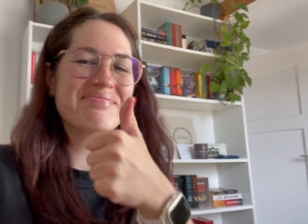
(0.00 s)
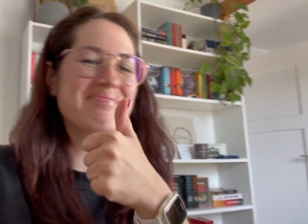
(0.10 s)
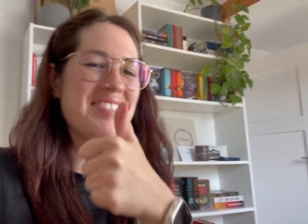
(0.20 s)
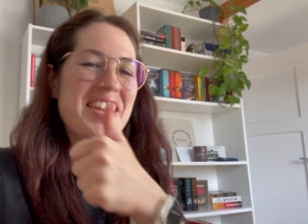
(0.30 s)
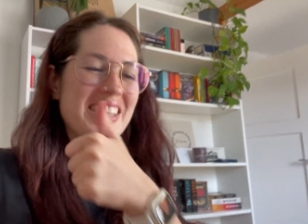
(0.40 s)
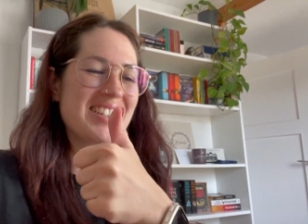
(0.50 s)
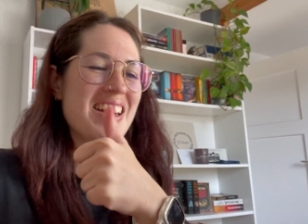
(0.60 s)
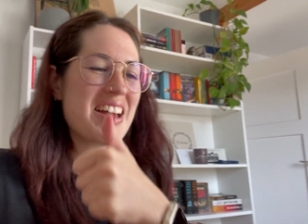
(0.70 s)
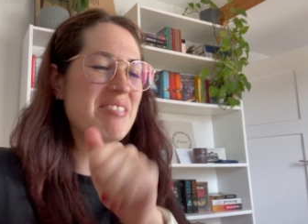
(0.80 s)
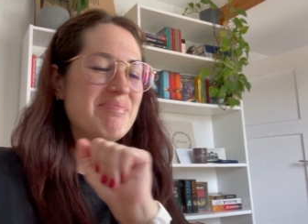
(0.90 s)
Taking
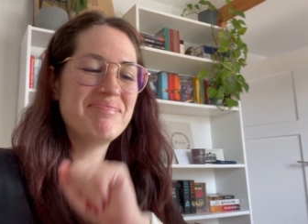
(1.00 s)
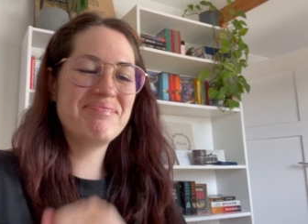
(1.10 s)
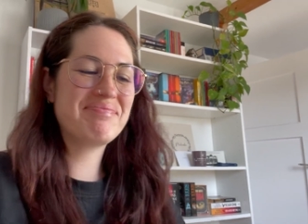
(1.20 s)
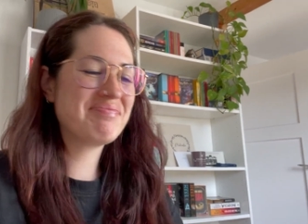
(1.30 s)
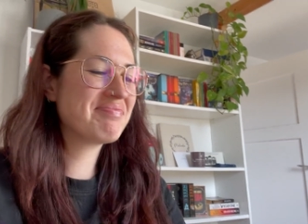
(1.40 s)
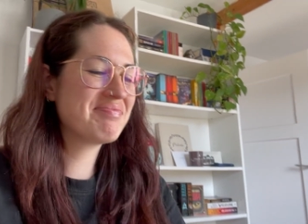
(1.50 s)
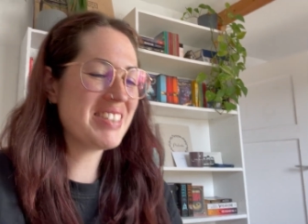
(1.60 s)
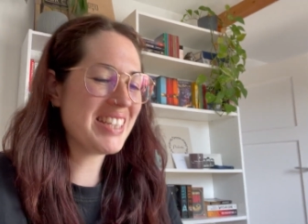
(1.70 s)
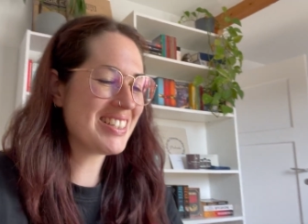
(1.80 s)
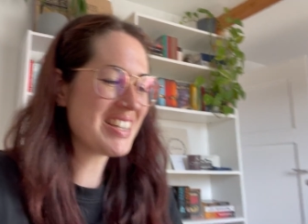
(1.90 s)
time
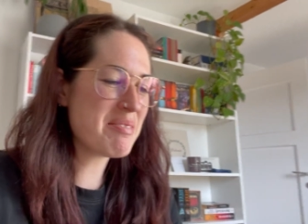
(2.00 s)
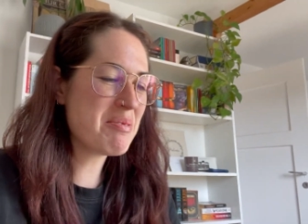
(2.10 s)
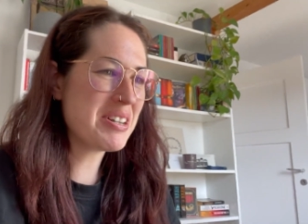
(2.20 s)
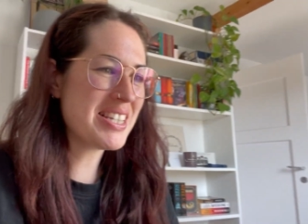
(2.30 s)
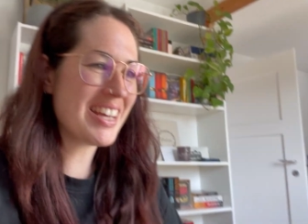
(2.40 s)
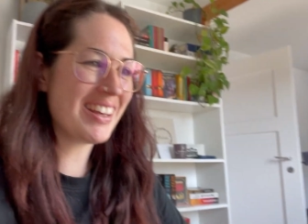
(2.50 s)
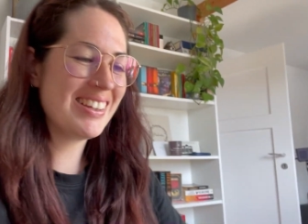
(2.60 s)
in one day.